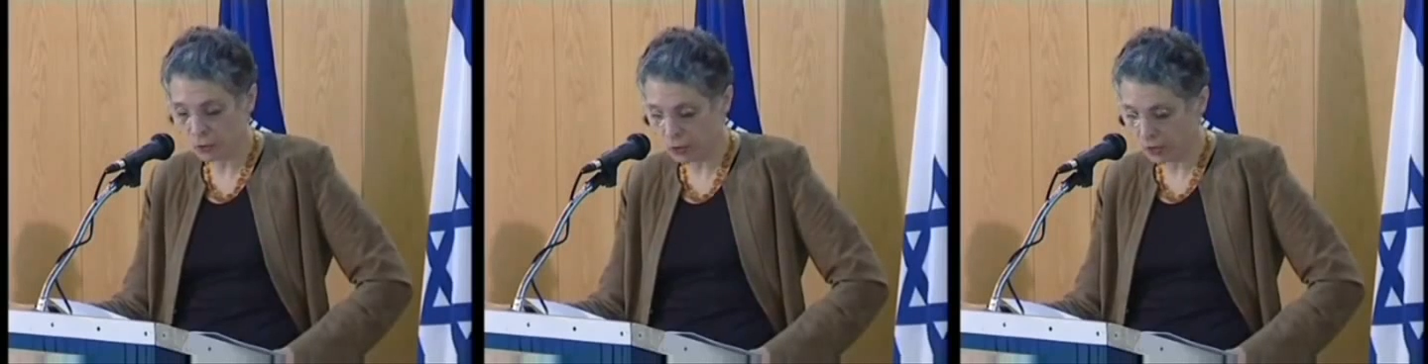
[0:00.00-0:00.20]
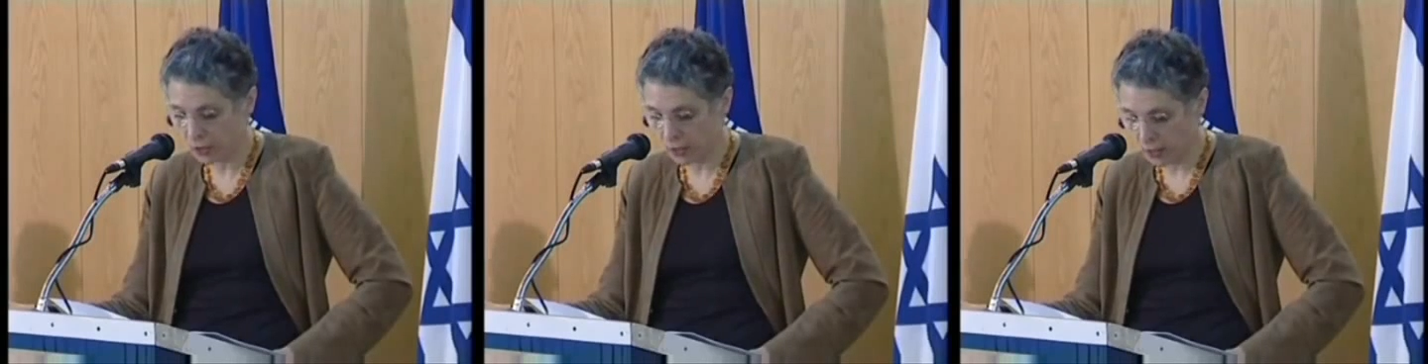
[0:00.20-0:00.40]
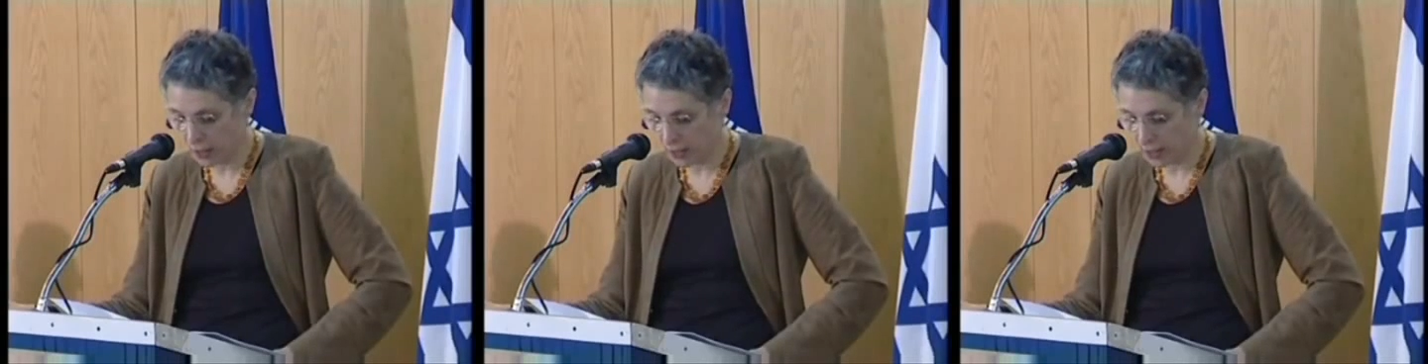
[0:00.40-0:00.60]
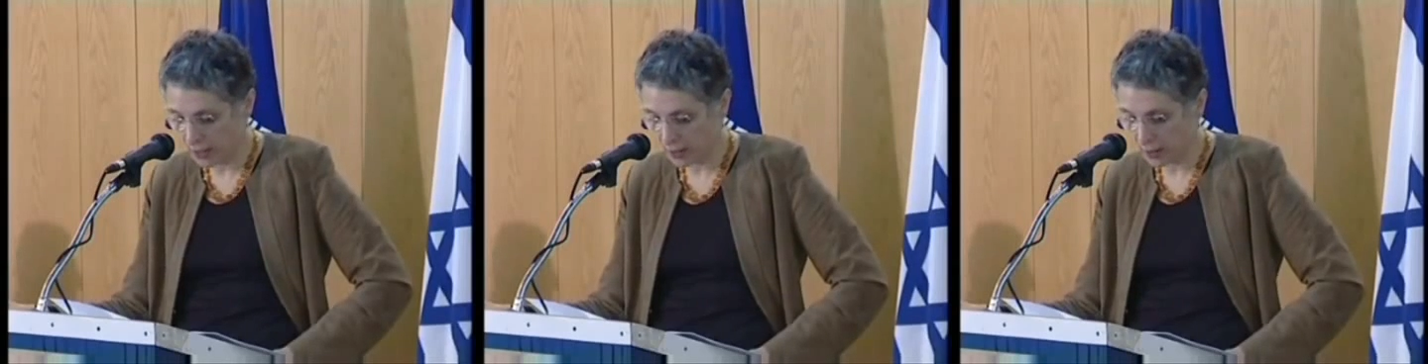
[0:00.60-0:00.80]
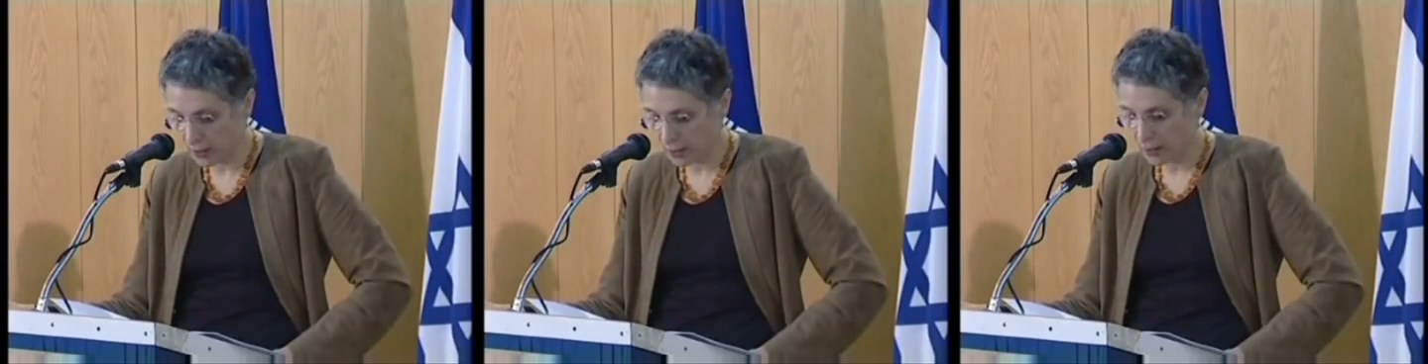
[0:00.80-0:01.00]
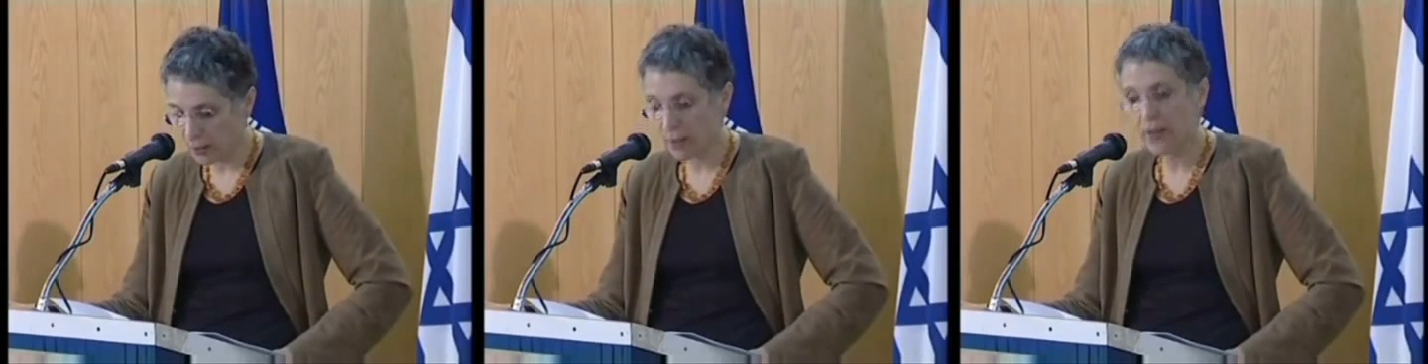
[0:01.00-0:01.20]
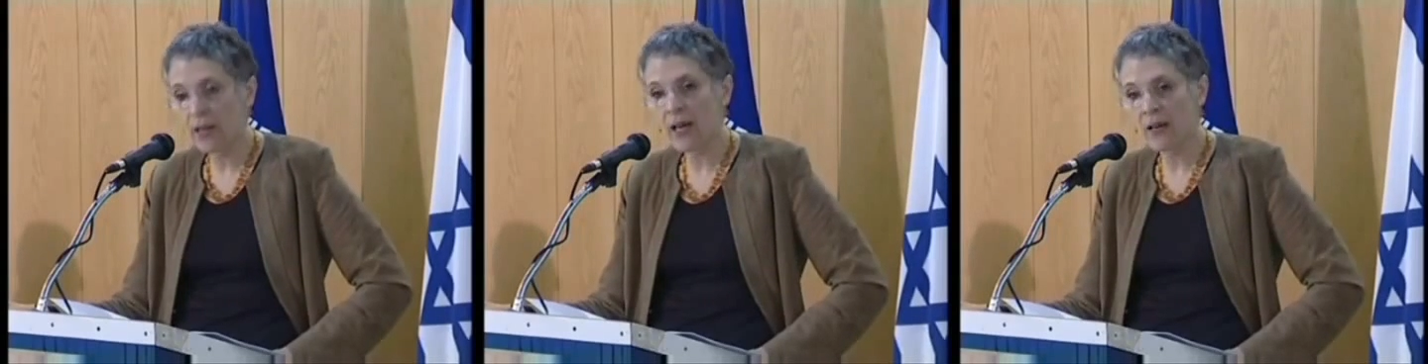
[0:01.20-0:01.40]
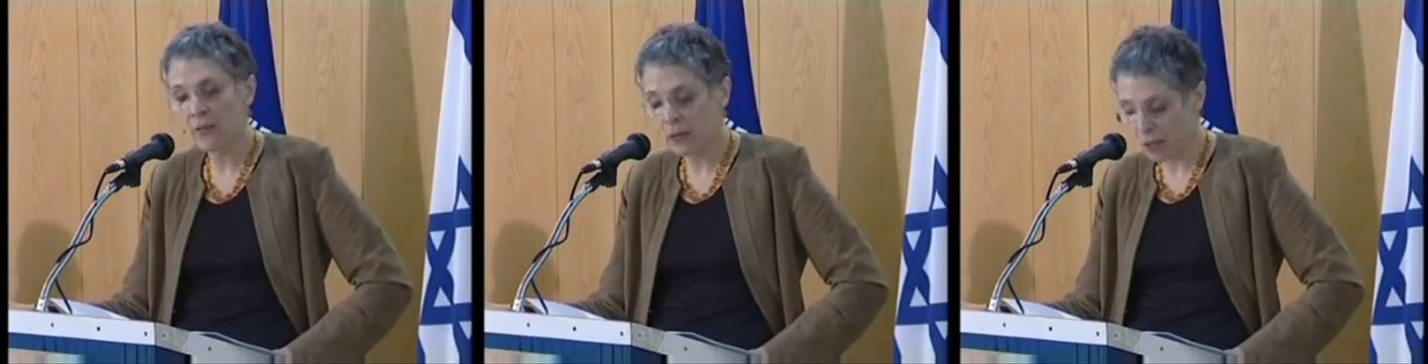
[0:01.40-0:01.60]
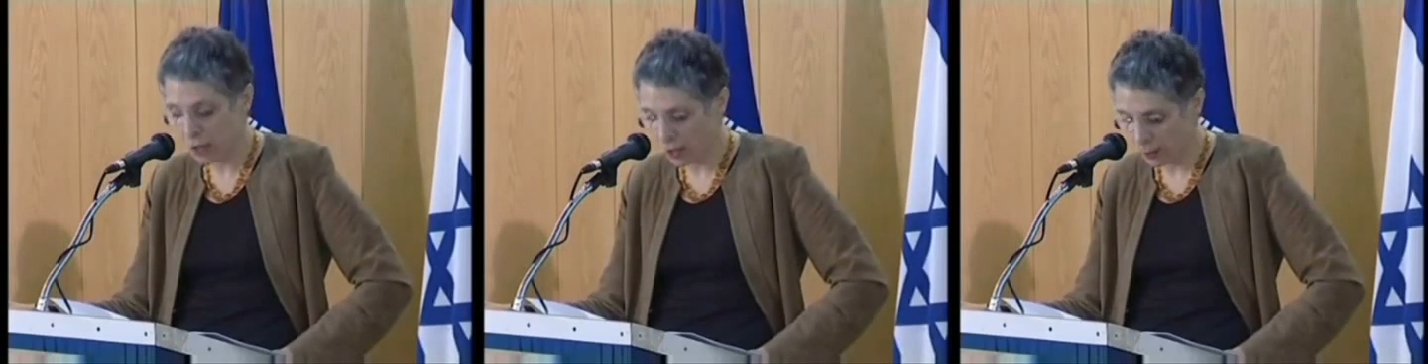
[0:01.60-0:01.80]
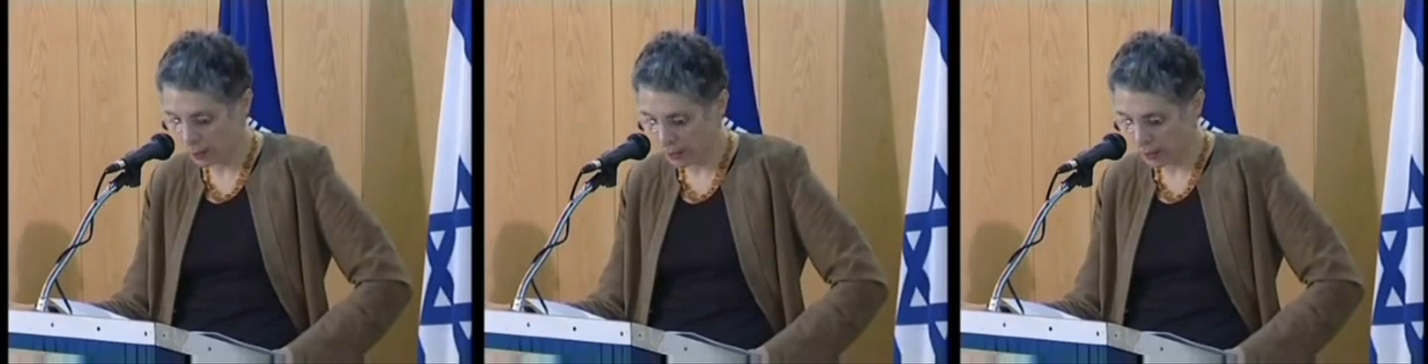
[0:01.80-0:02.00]
of hatred and lies, they
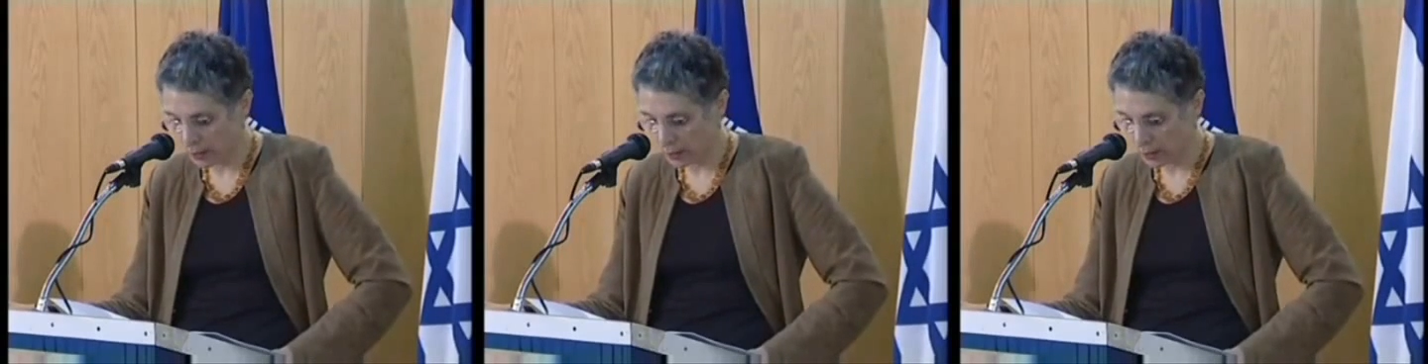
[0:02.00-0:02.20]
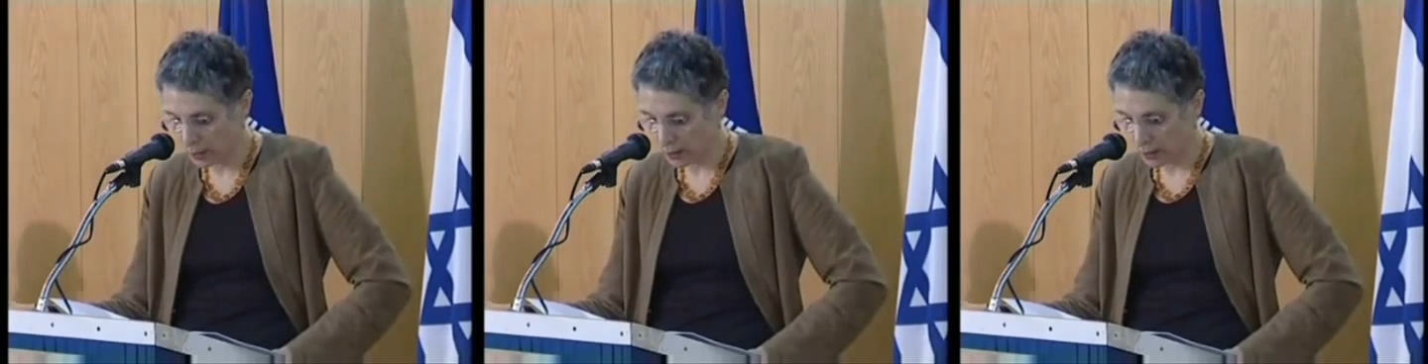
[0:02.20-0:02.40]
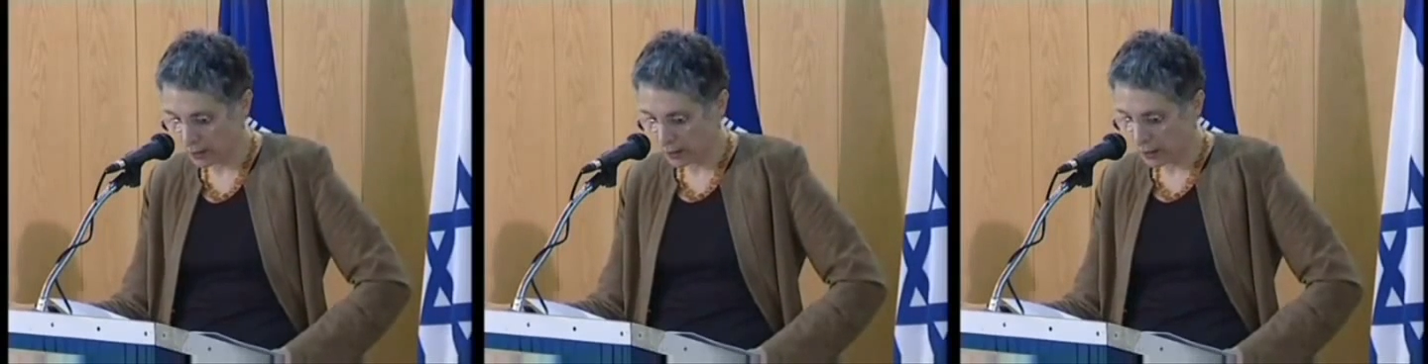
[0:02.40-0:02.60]
have an army.